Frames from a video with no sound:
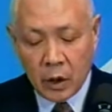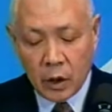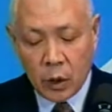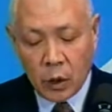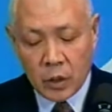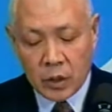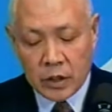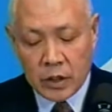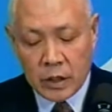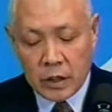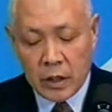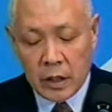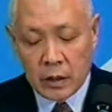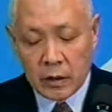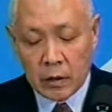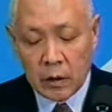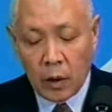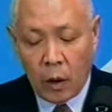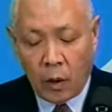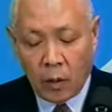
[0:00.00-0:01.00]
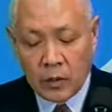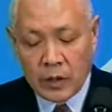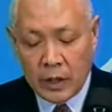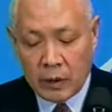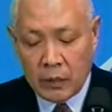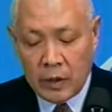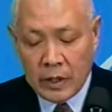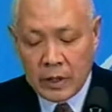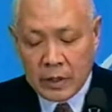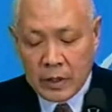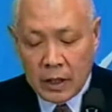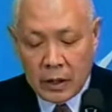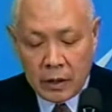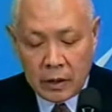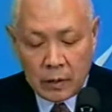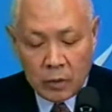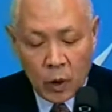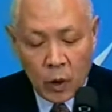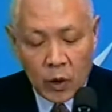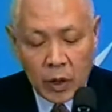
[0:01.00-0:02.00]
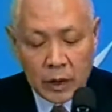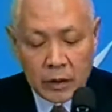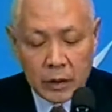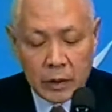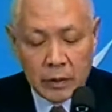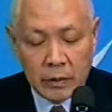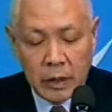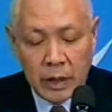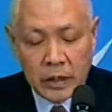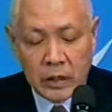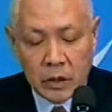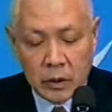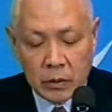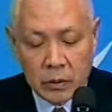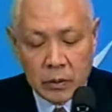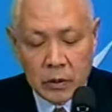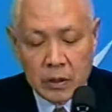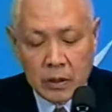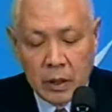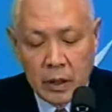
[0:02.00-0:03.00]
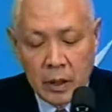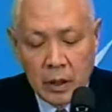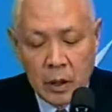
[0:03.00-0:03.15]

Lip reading: consisting of the Western democratic nations